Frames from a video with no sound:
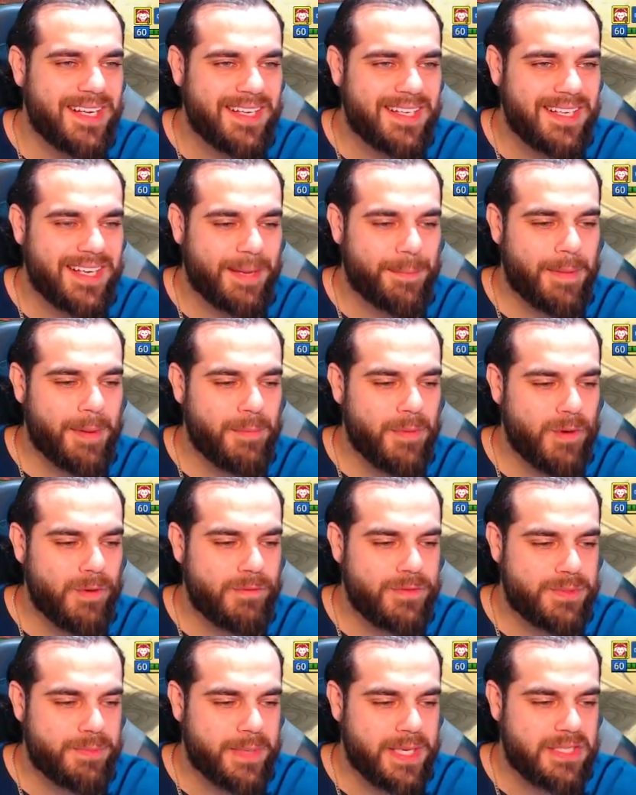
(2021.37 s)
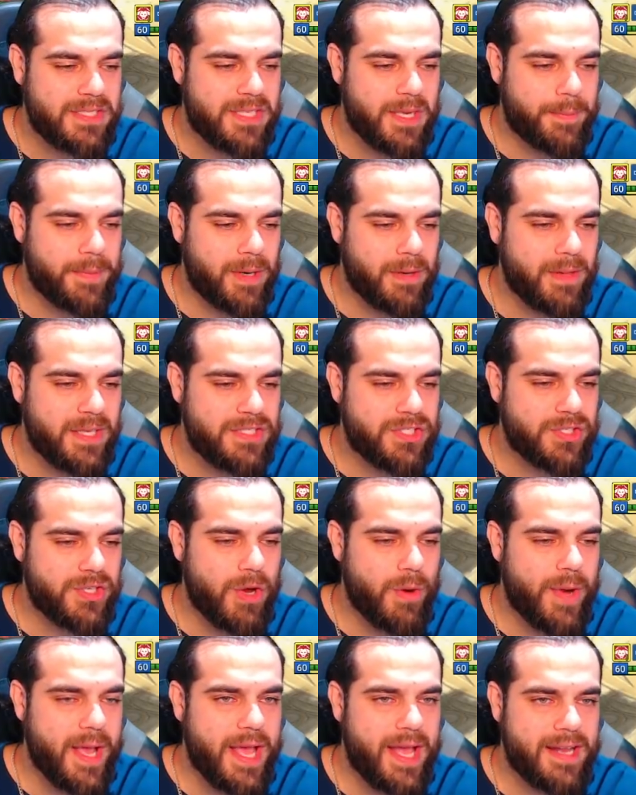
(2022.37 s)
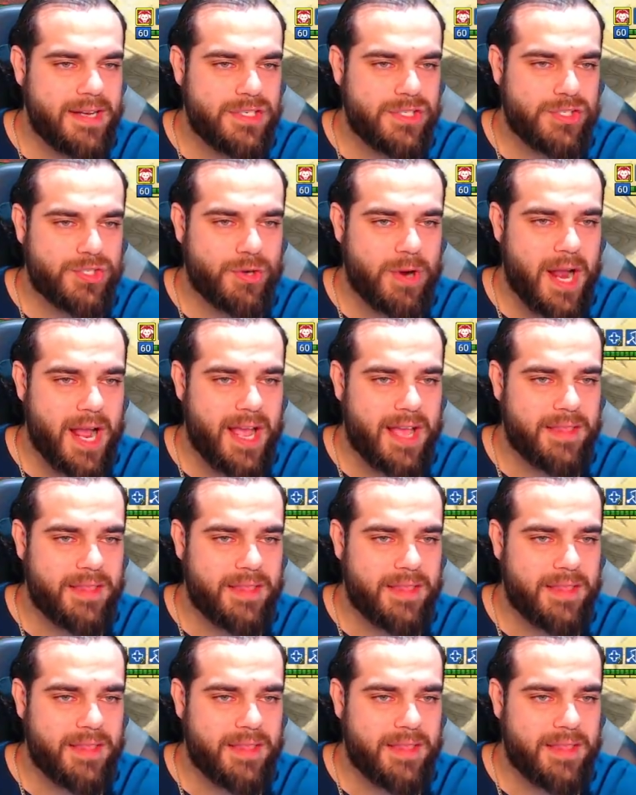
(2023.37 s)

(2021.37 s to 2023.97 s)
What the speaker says: Got my moves mixed up here. Let's go ahead and try